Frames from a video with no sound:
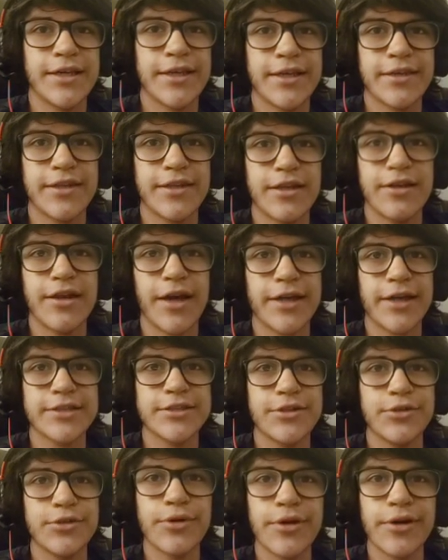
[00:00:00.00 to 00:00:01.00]
the
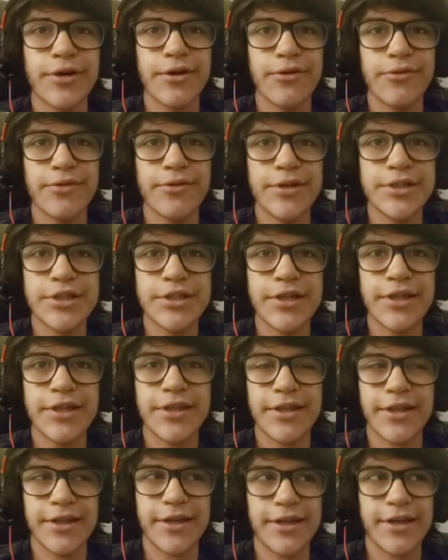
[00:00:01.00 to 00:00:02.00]
Nexador region, and
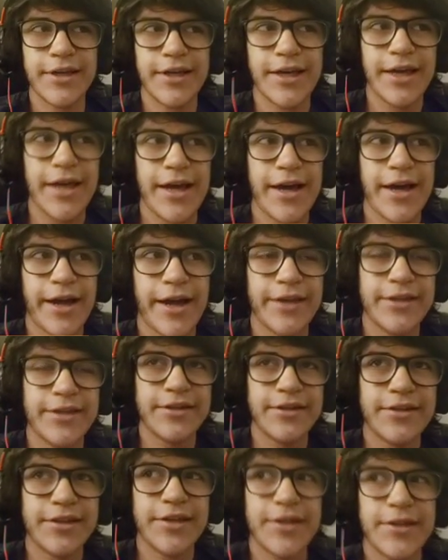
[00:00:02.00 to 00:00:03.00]
then like I
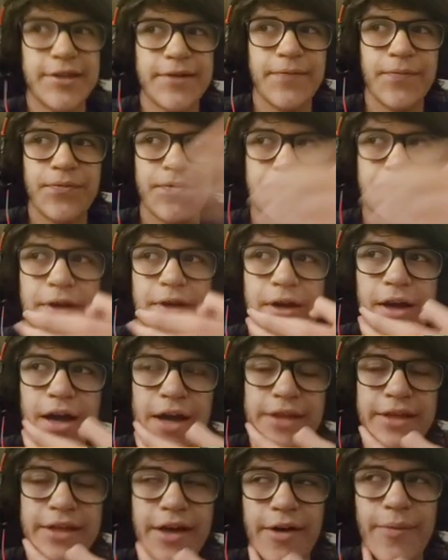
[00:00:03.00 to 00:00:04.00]
think like
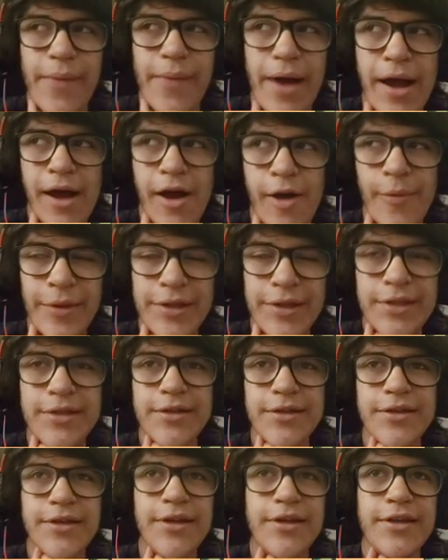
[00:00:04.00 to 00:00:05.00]
I
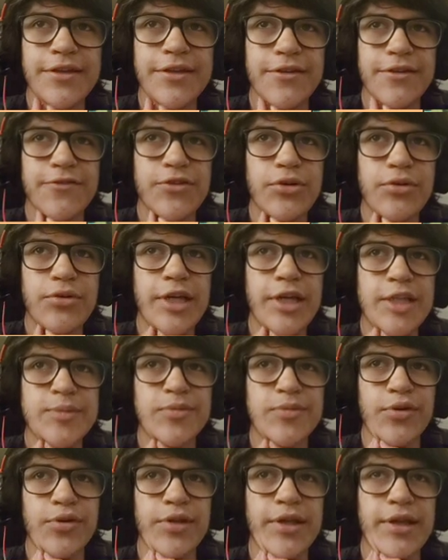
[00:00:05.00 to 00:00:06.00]
think like a few days
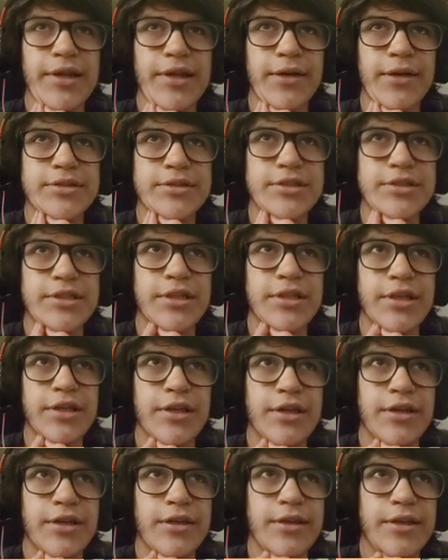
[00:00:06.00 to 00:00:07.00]
before they announced
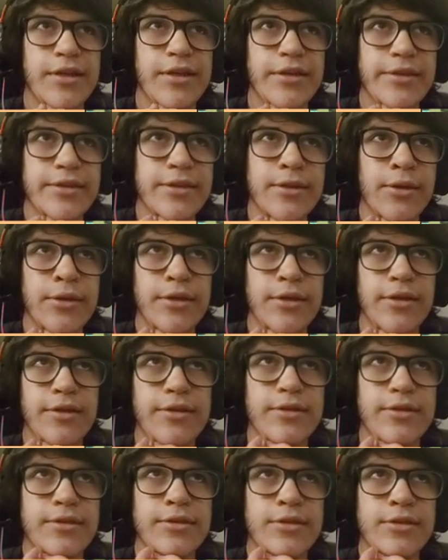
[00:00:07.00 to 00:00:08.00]
the
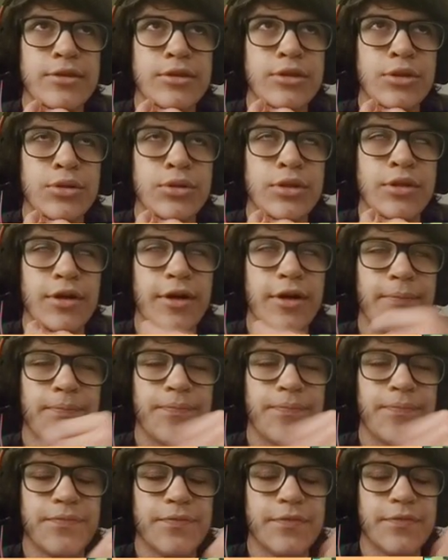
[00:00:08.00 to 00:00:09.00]
the,
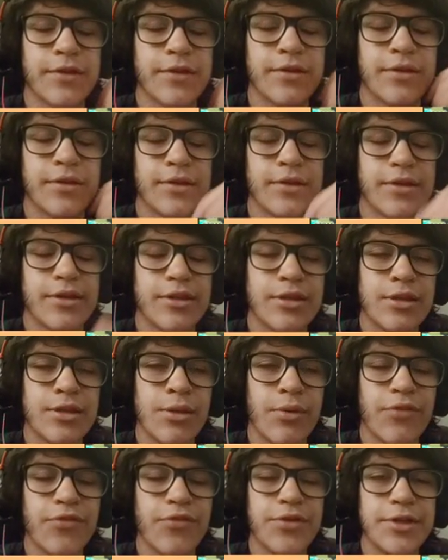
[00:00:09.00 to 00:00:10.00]
um the
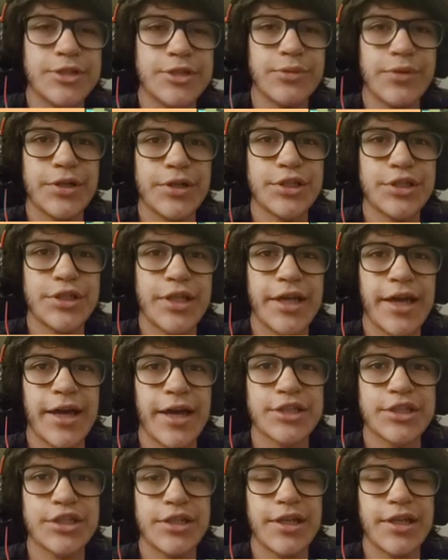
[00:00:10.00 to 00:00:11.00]
one for the Switch, they
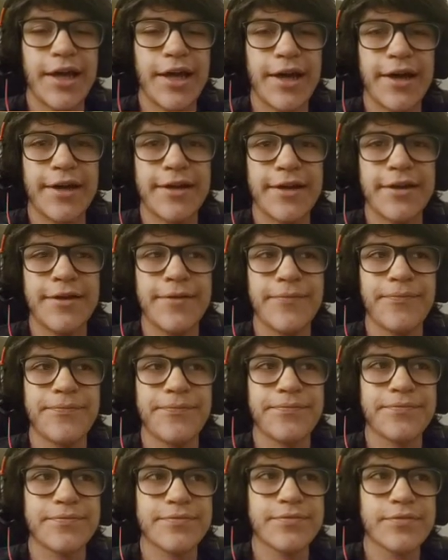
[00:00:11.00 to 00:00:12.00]
actually had,
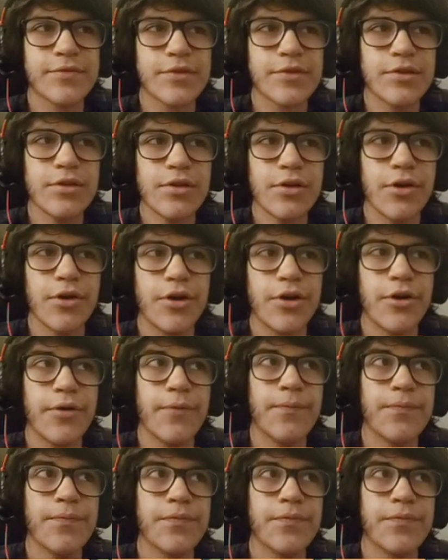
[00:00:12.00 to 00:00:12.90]
or no,